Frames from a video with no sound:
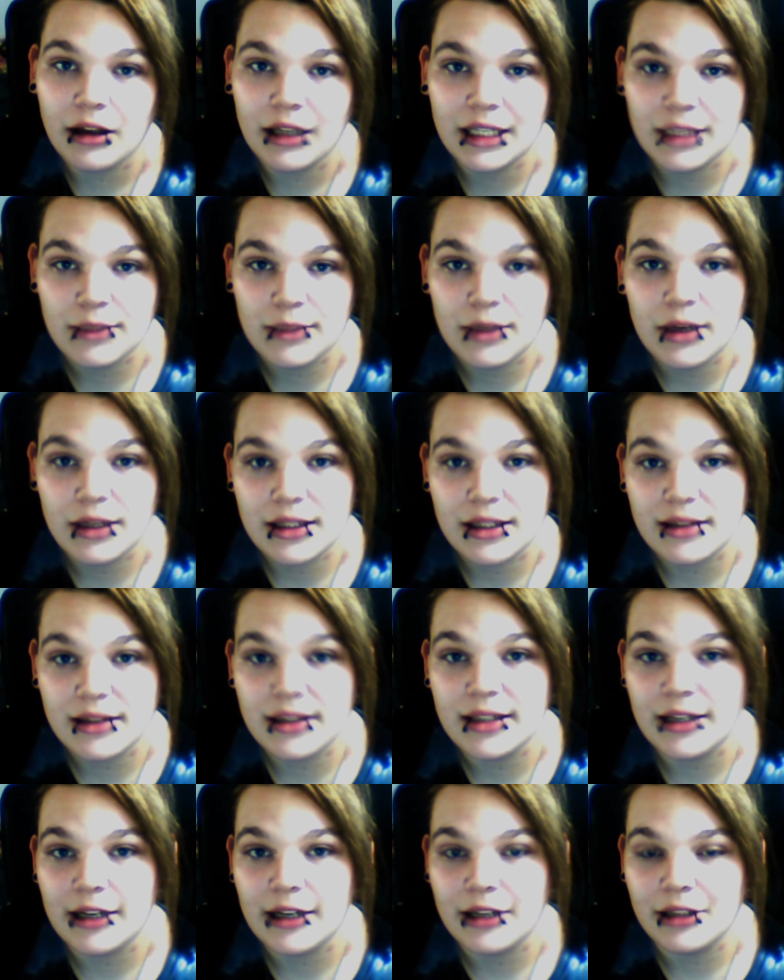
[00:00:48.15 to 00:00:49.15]
That's what it's
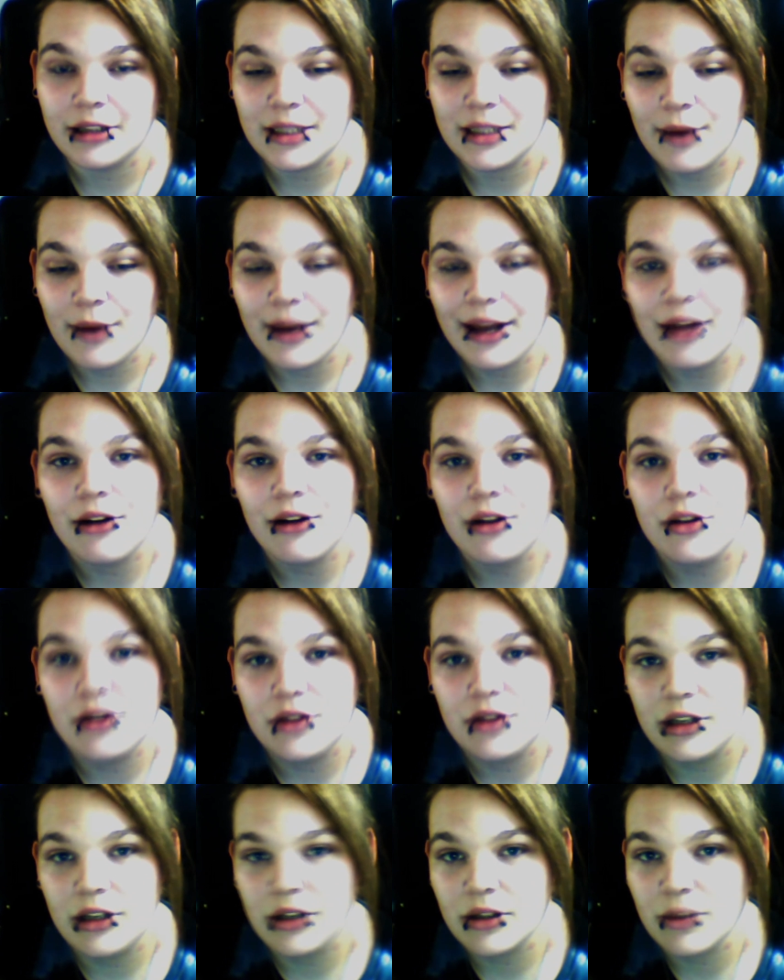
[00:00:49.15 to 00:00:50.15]
considered. That's why you don't
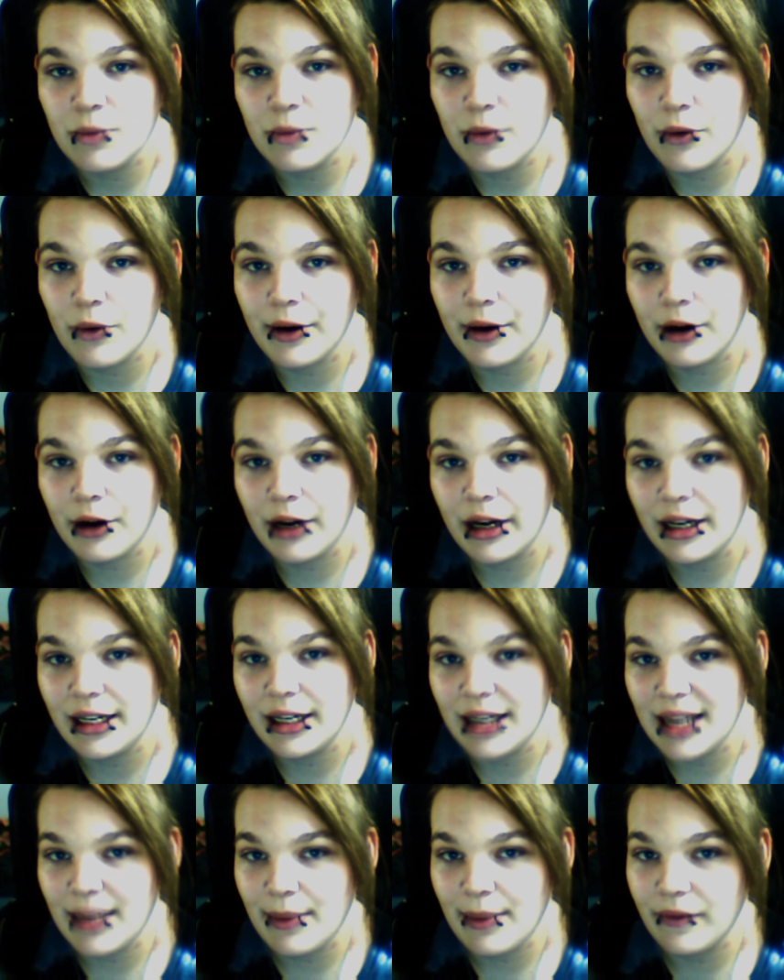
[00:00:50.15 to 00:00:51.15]
use Neosporin or any
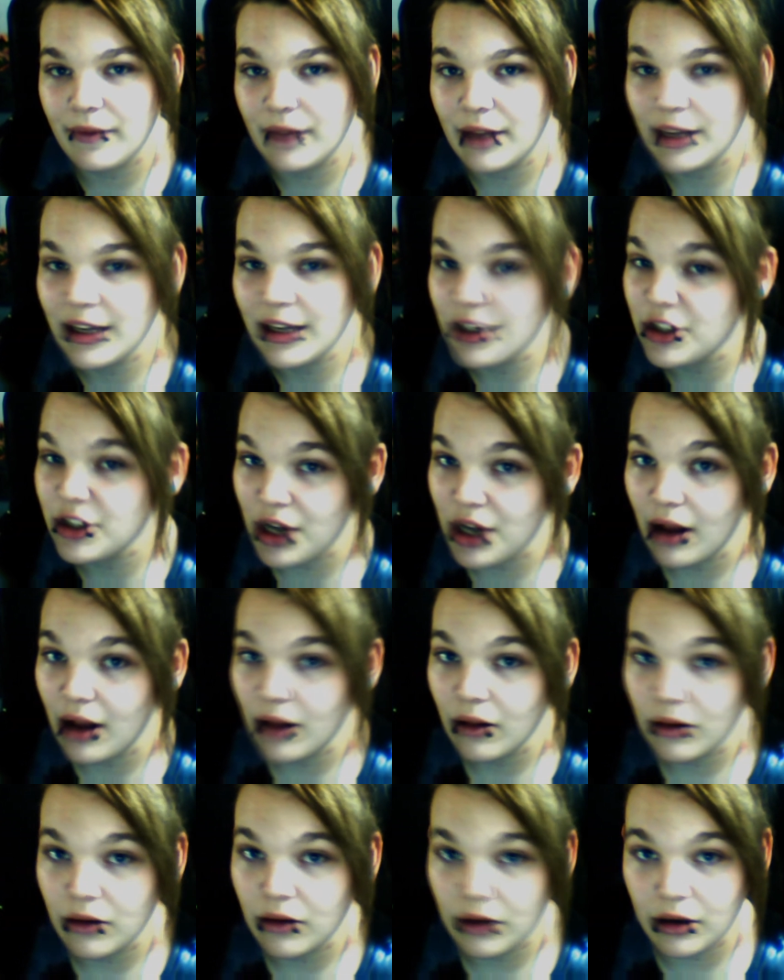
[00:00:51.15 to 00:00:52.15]
type of like
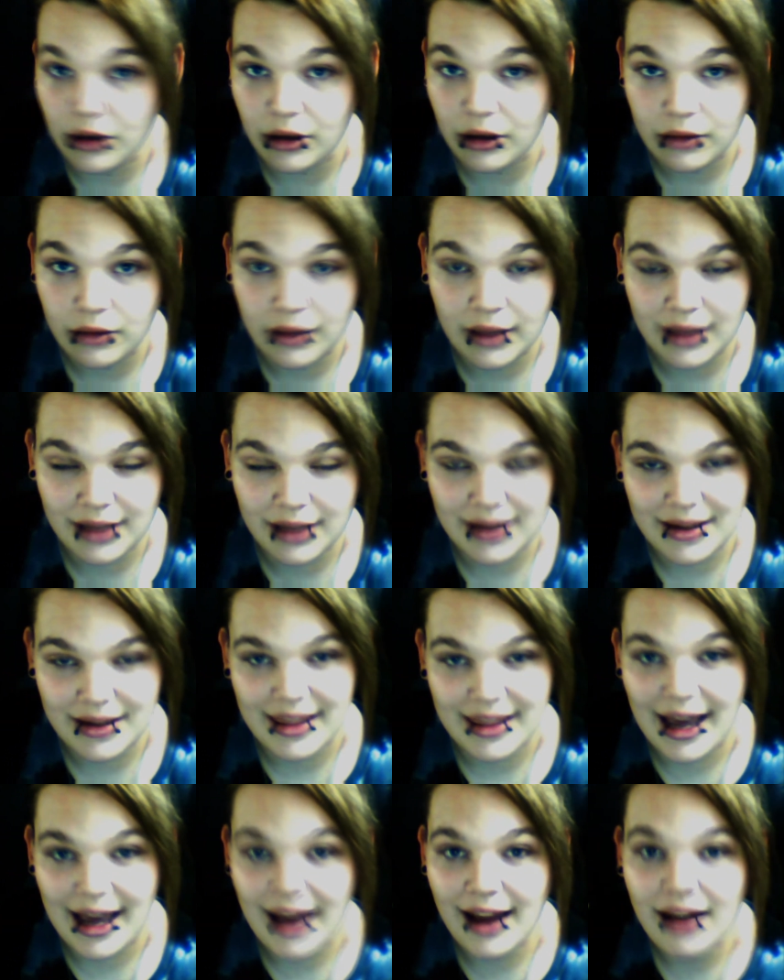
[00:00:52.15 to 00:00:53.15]
gel or things like
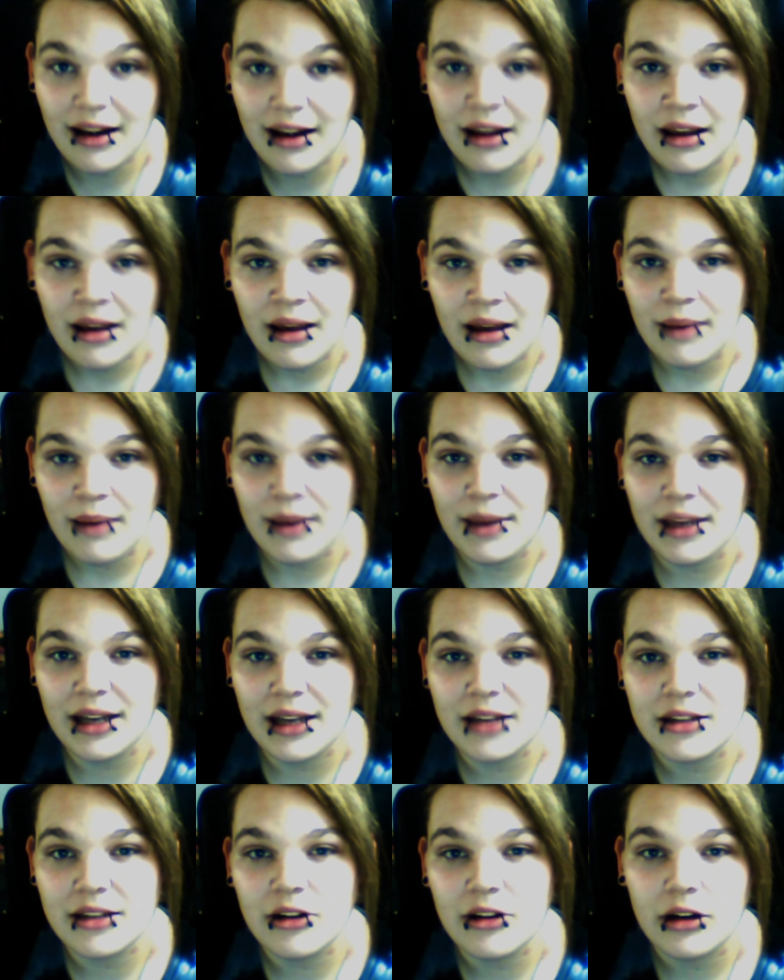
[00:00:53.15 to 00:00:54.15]
that,
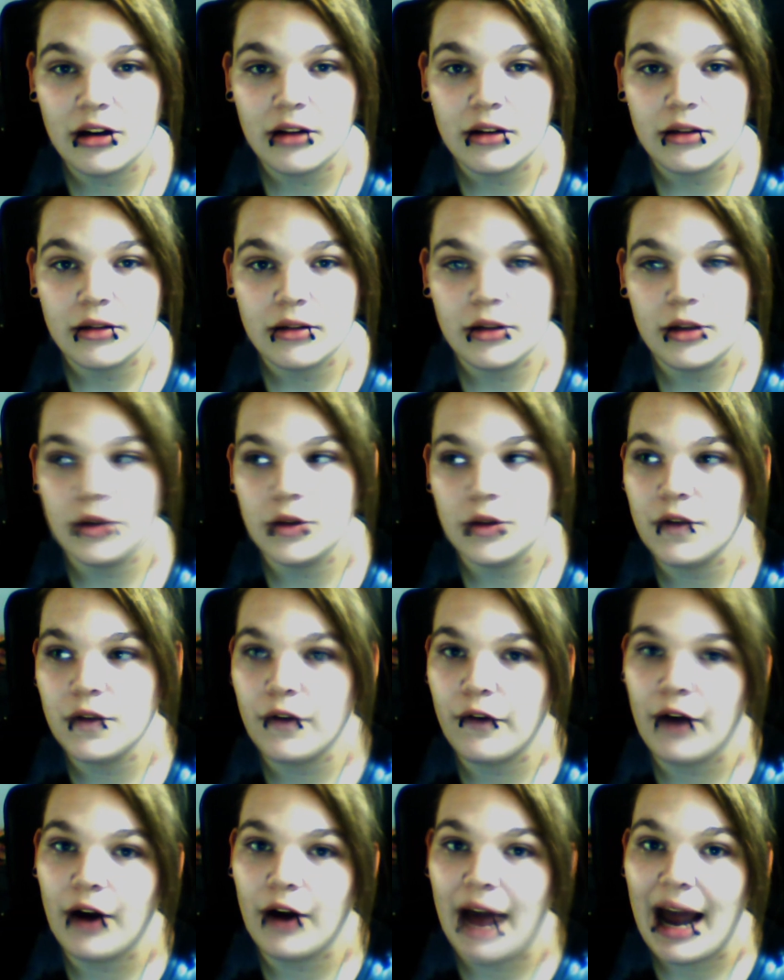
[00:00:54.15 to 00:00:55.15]
because they're used
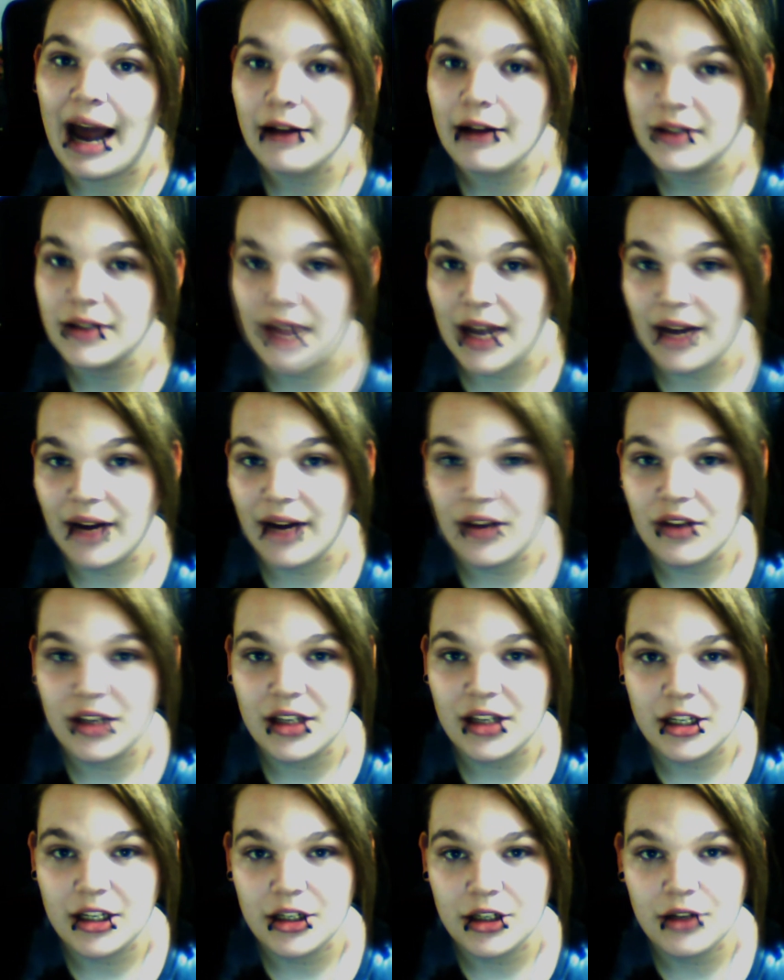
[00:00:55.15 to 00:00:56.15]
for outside of the
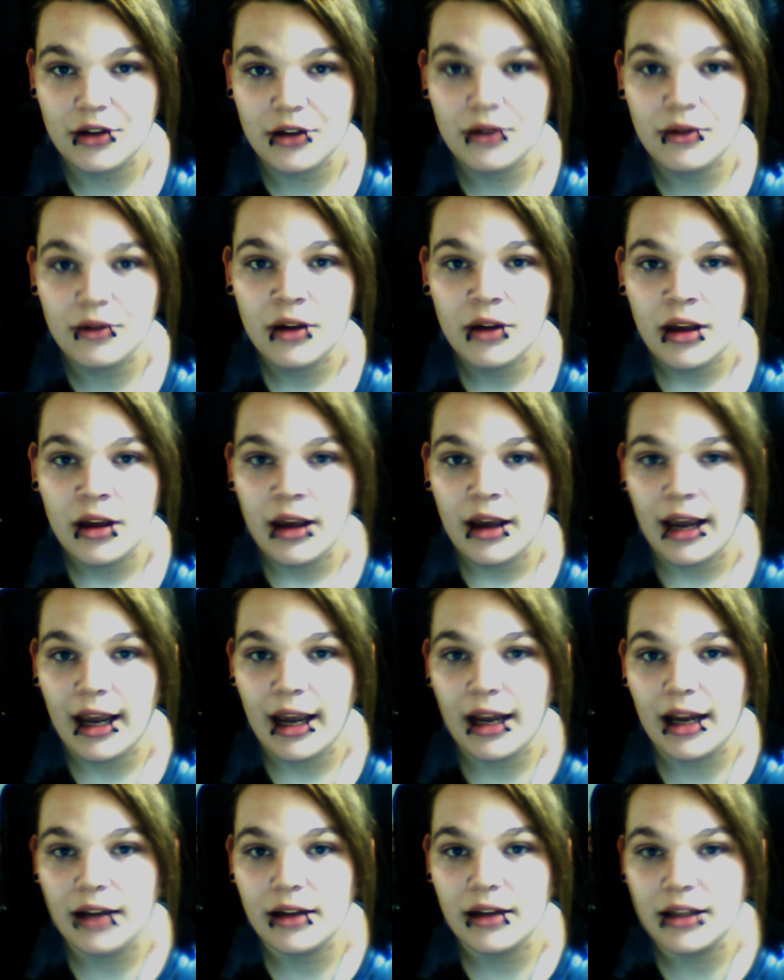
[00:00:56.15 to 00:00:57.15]
tissue,
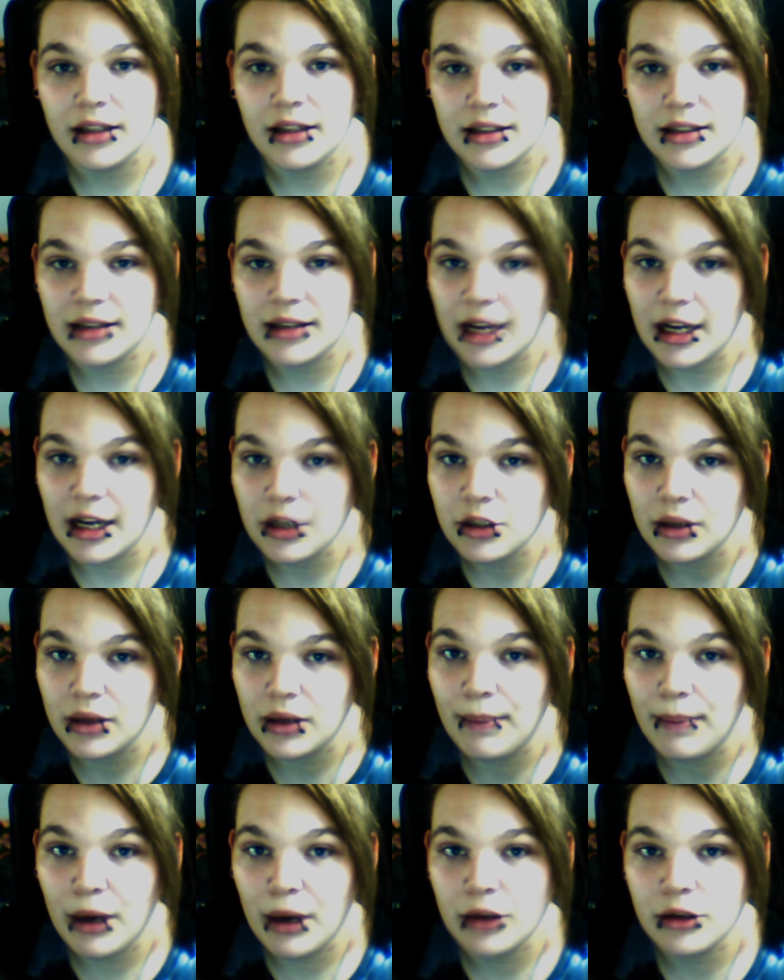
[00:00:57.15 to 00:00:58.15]
and this is actually a
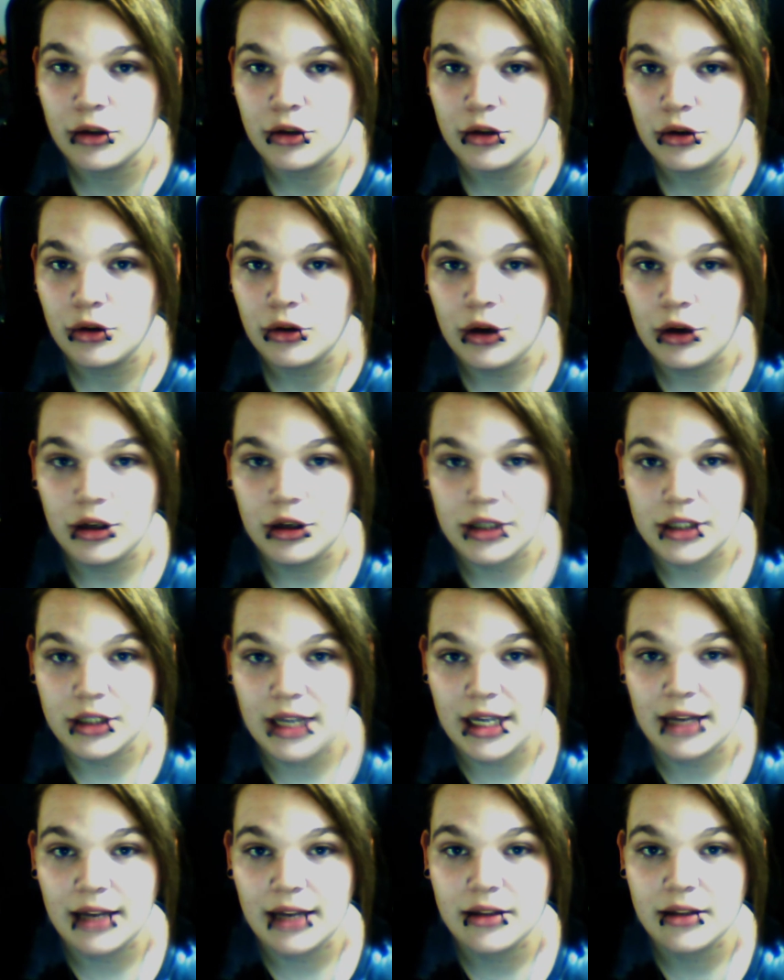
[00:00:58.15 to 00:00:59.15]
puncture through your
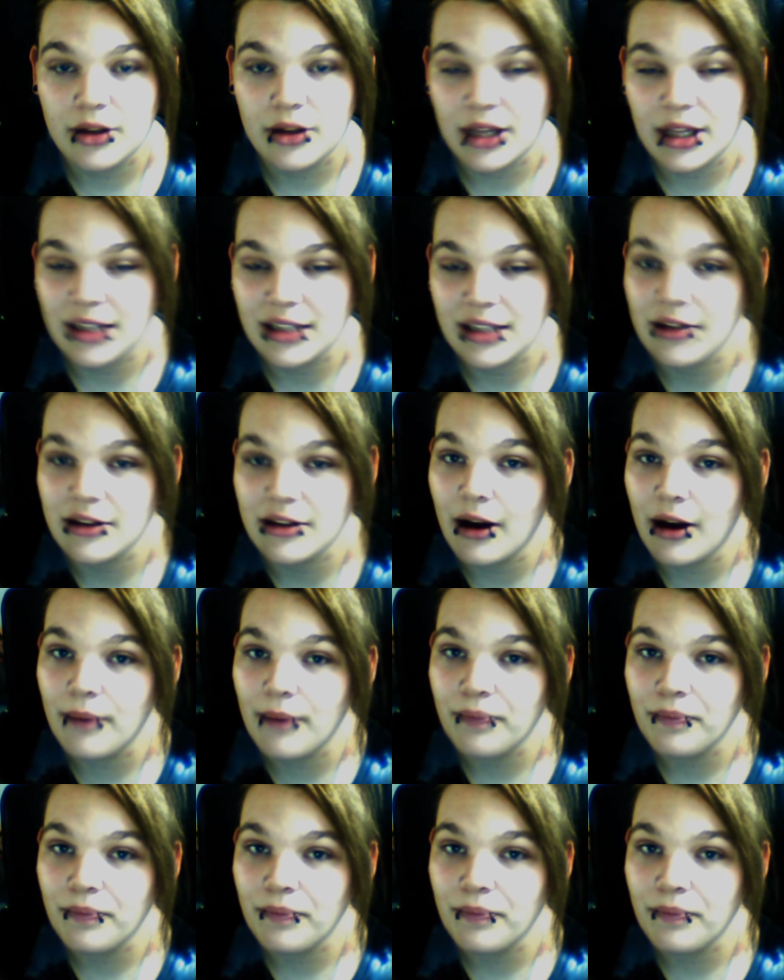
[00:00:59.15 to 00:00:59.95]
skin, so that's not